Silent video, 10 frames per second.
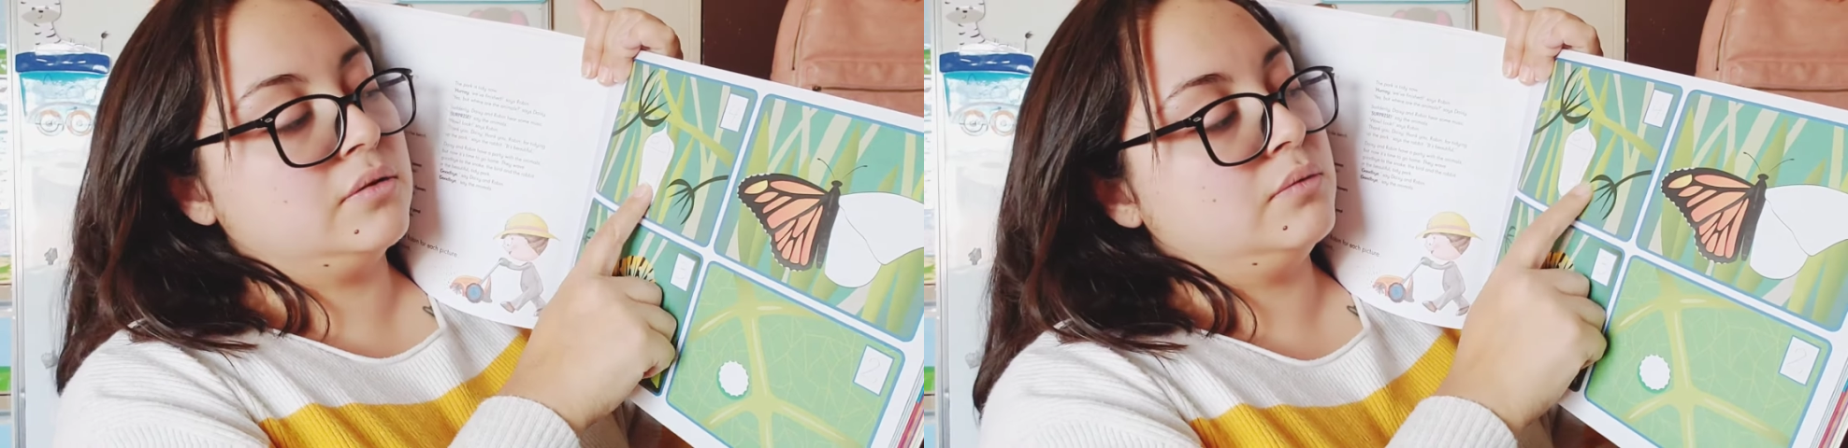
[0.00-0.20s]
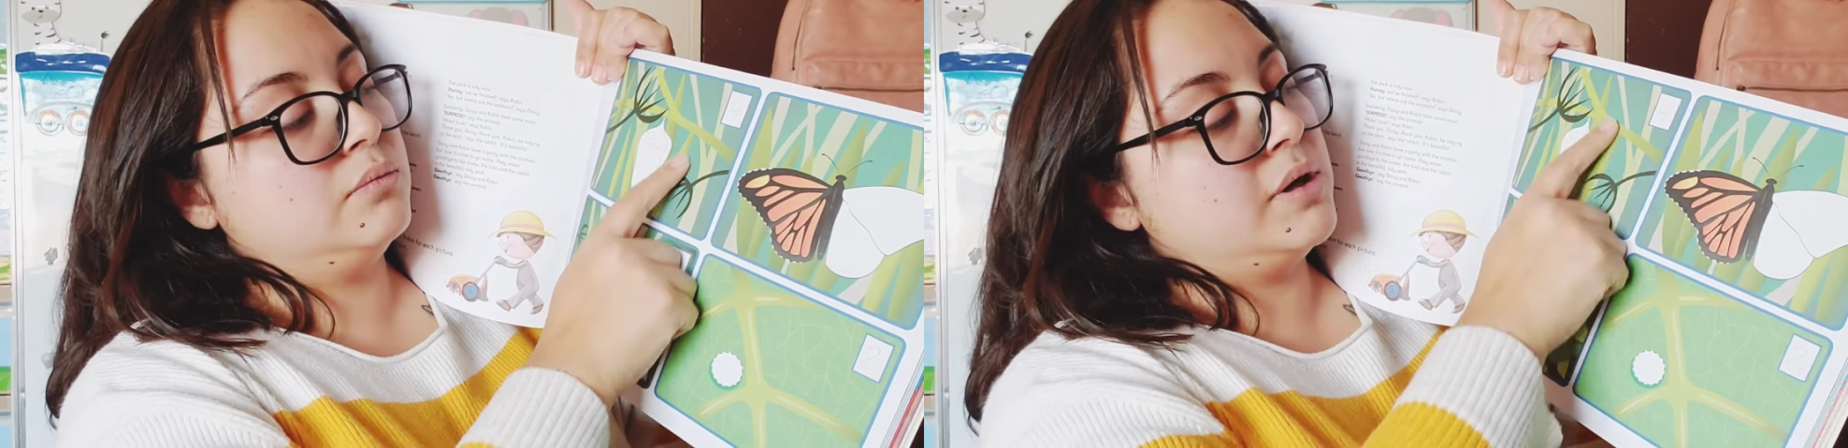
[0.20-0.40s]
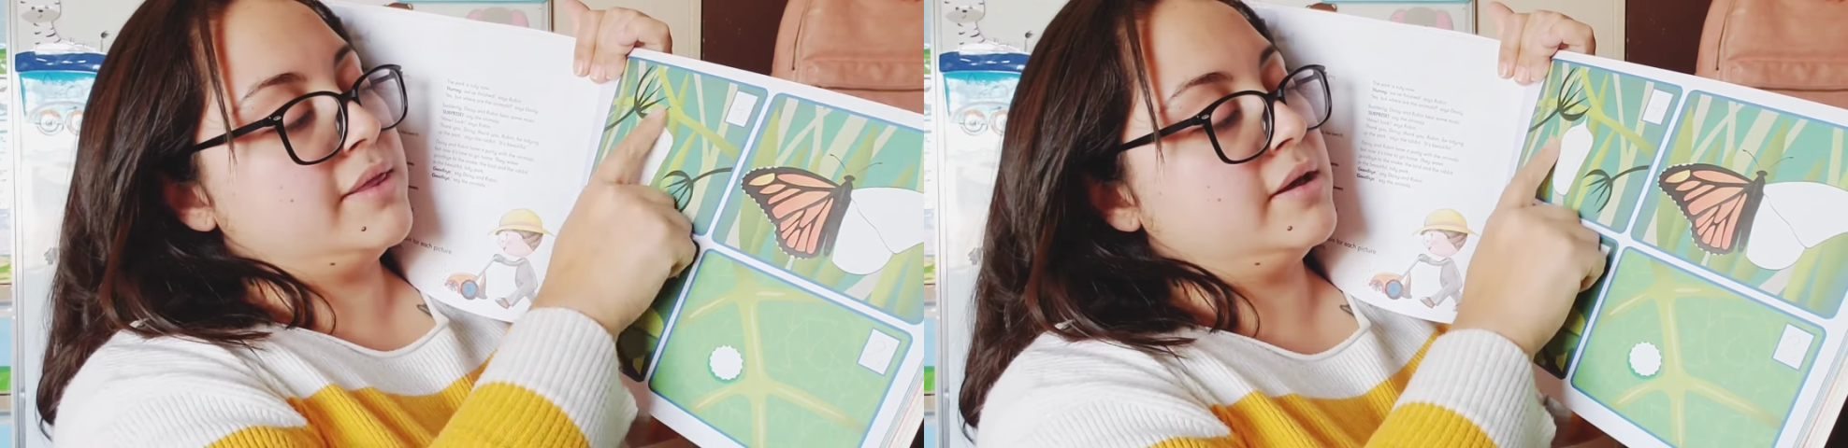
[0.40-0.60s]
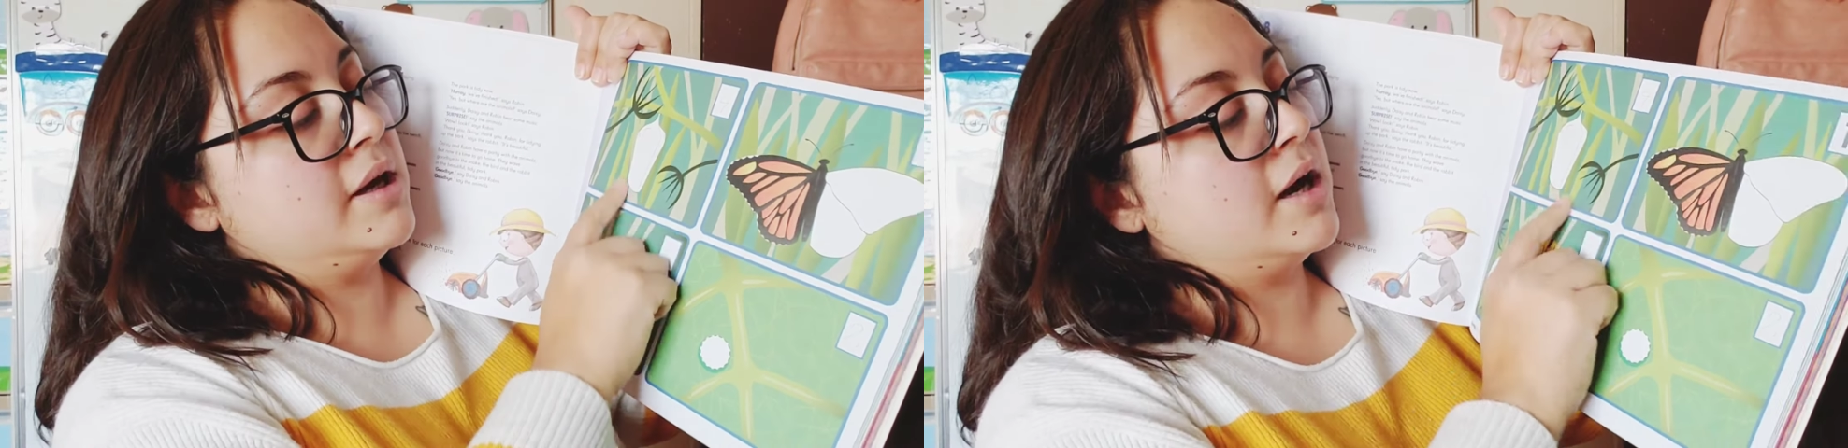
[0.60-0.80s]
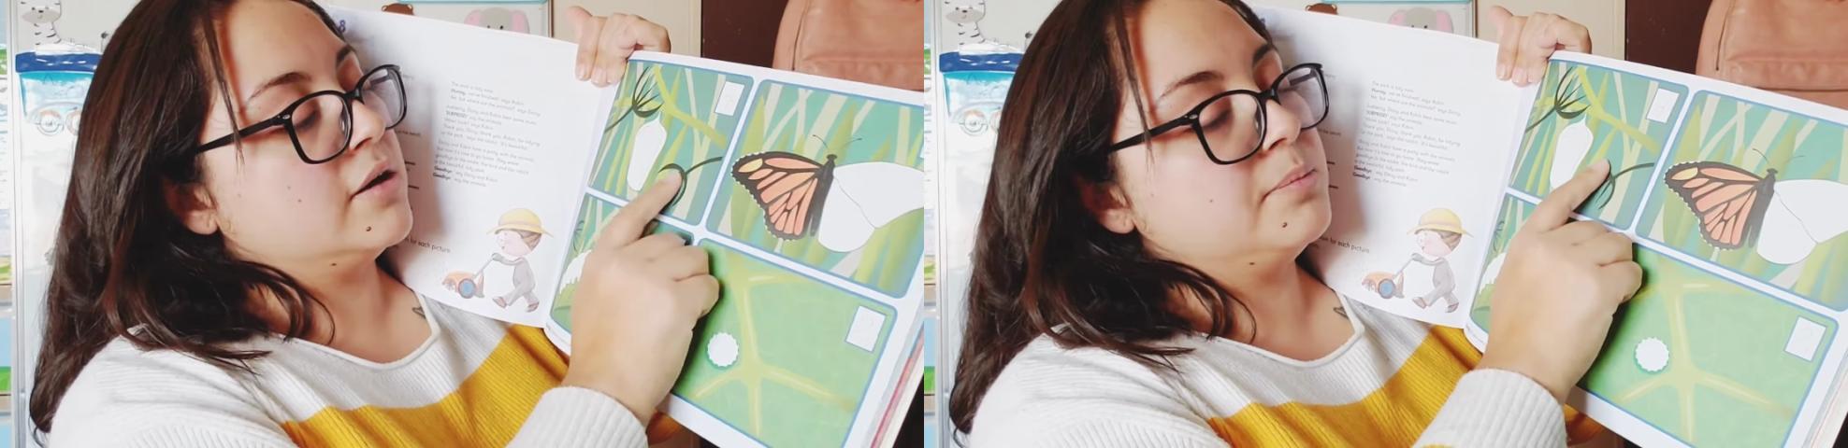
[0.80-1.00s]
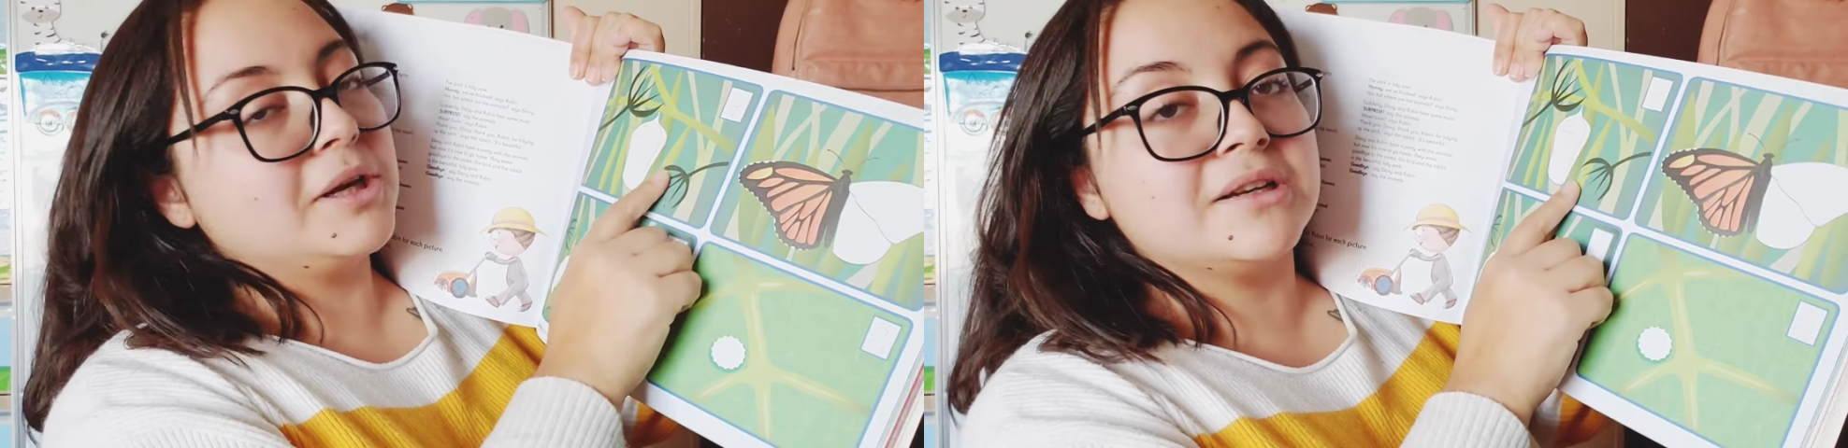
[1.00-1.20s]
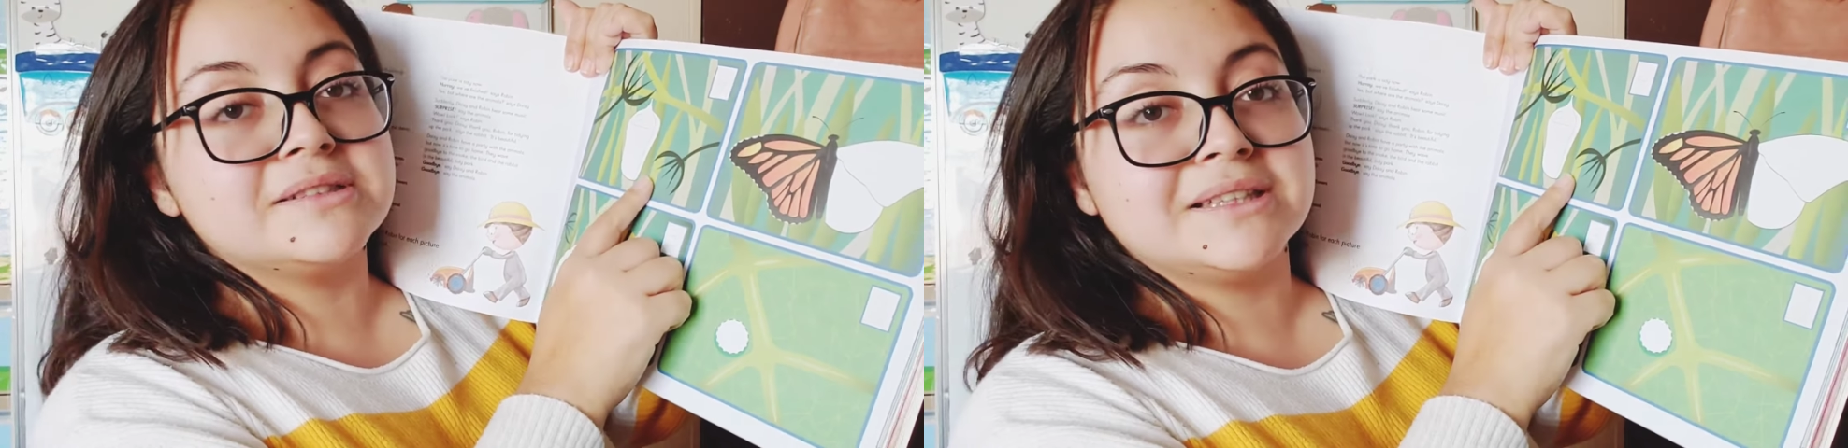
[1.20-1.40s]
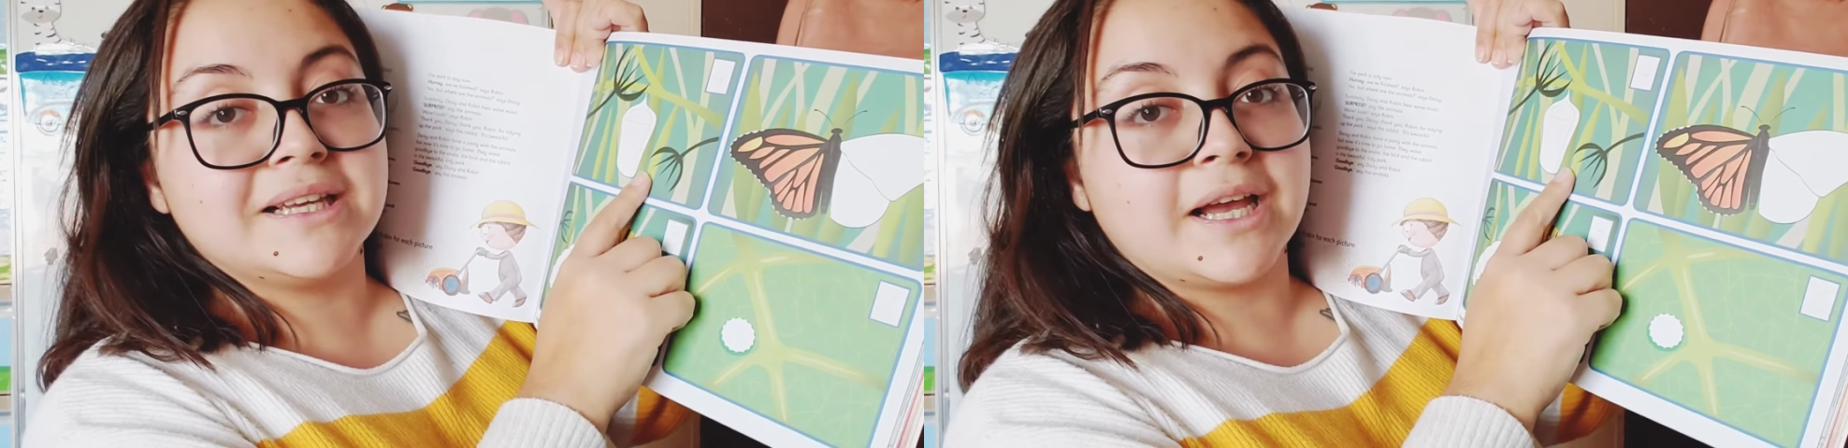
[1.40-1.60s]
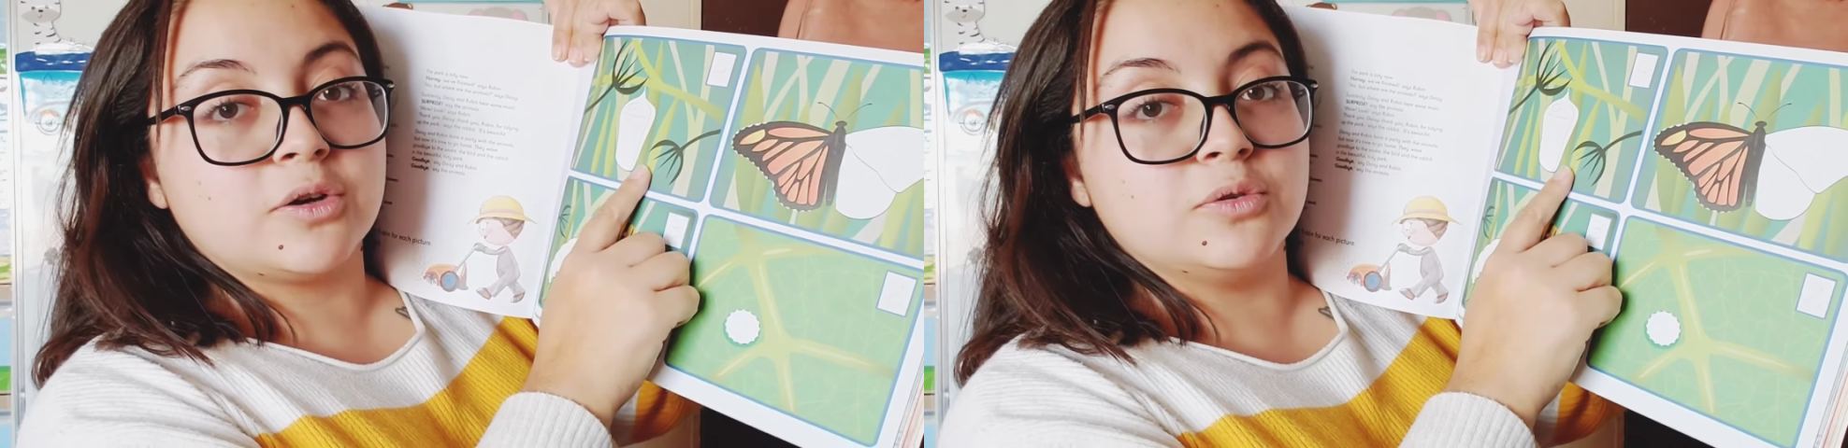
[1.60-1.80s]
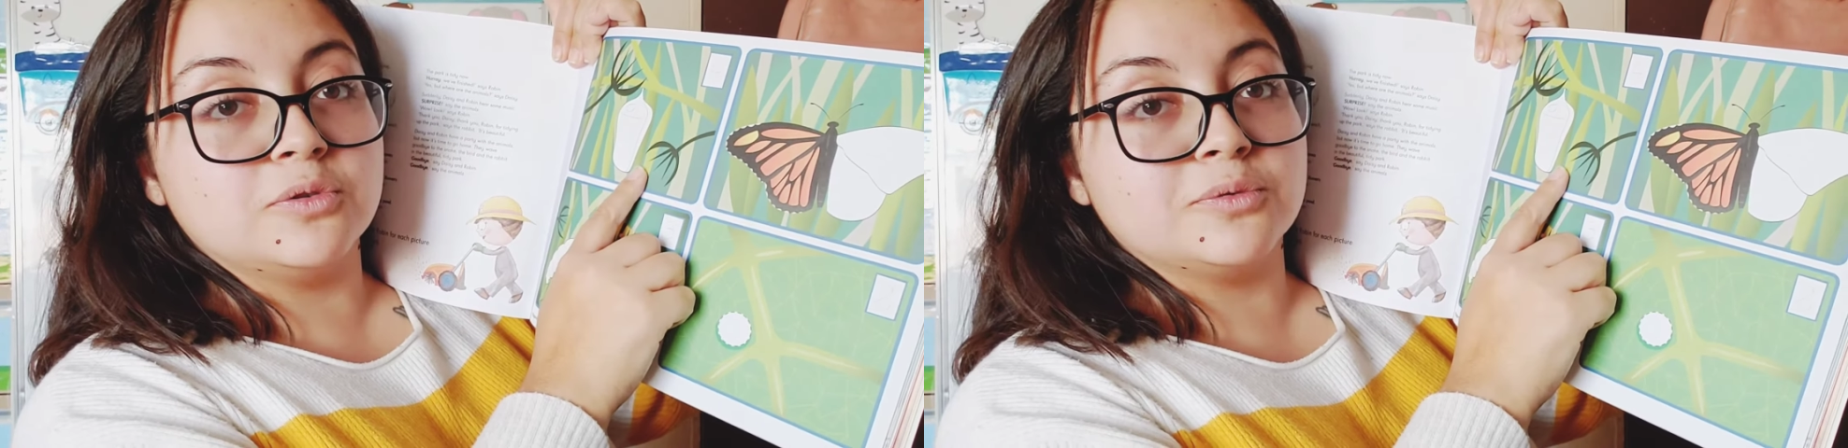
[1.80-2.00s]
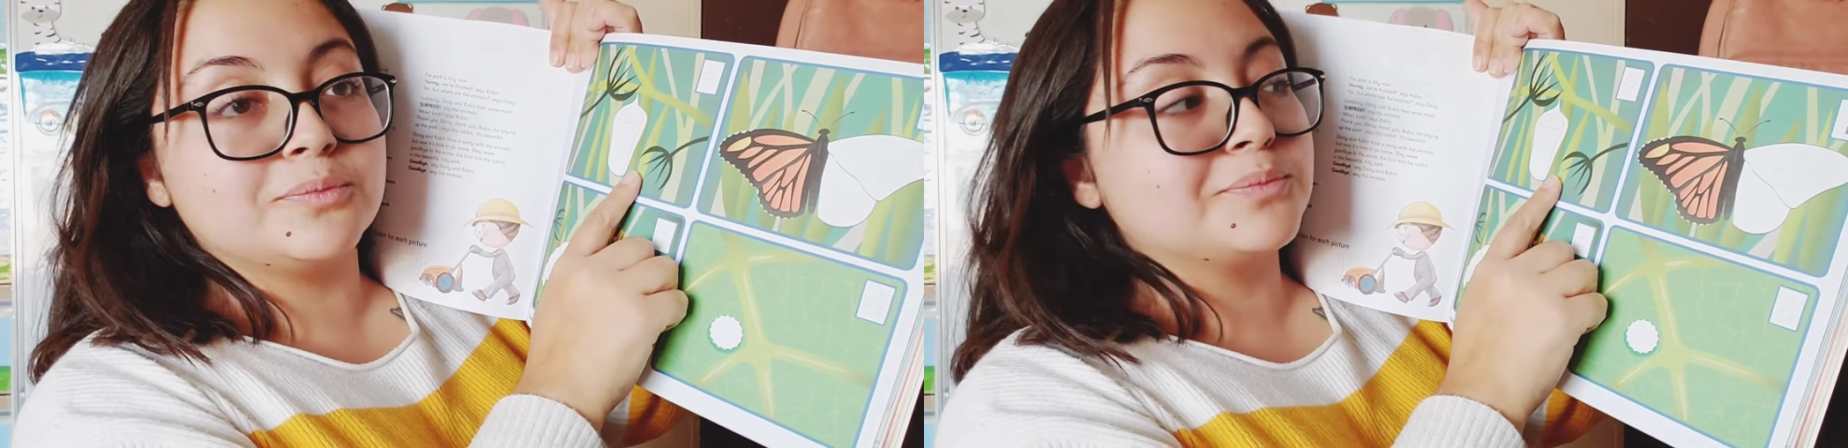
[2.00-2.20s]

when the caterpillar is in the cocoon?